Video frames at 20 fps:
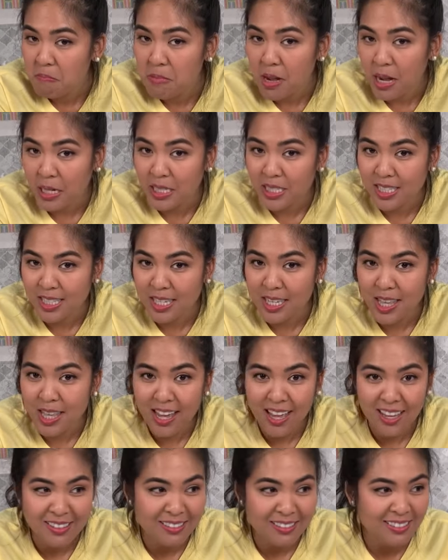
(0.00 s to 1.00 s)
I can see
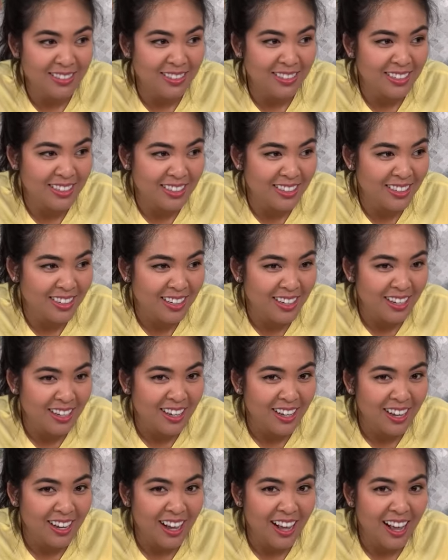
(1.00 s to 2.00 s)
that.
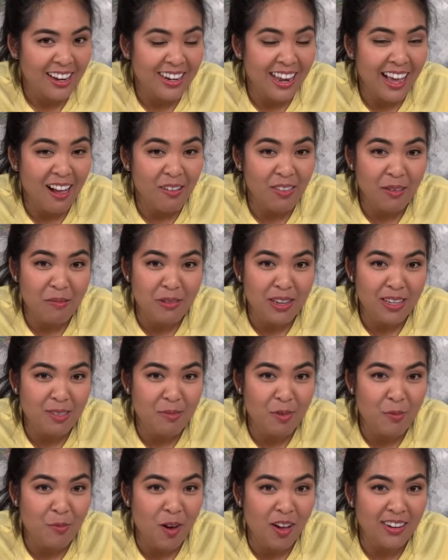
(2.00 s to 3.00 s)
Now that makes
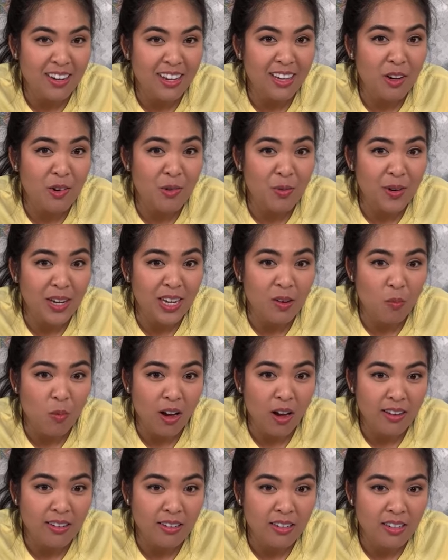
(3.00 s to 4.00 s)
me want a green
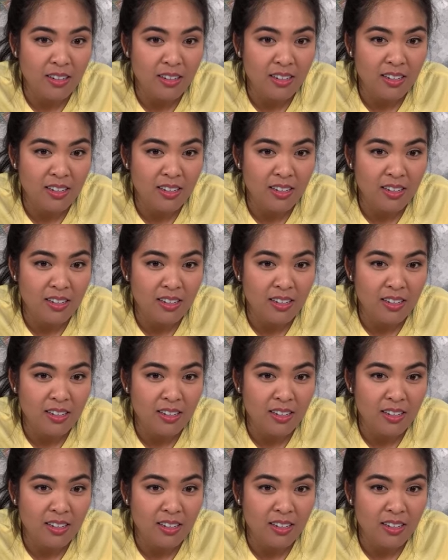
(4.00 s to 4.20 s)
one.